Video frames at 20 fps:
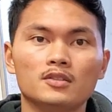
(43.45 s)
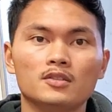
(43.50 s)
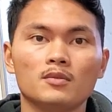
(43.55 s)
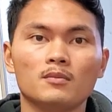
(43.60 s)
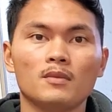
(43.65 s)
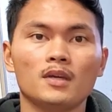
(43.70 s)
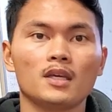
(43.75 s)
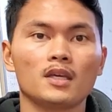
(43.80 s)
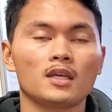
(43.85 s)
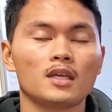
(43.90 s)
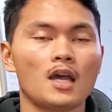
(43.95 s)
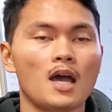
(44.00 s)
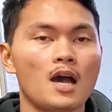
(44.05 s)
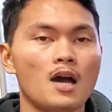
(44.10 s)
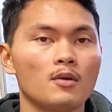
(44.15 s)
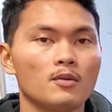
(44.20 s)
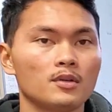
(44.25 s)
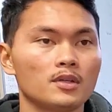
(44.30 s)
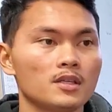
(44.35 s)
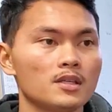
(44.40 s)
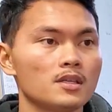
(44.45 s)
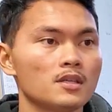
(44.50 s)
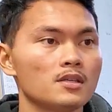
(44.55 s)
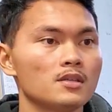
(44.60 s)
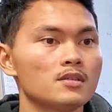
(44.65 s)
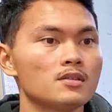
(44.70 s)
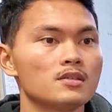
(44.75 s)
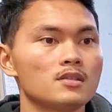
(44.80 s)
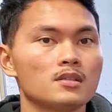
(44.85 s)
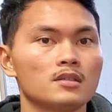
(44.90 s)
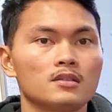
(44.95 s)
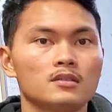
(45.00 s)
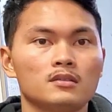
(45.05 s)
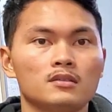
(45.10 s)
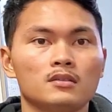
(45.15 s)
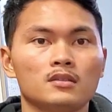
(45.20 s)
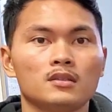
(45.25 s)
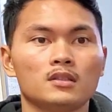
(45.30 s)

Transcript: to make it how it is and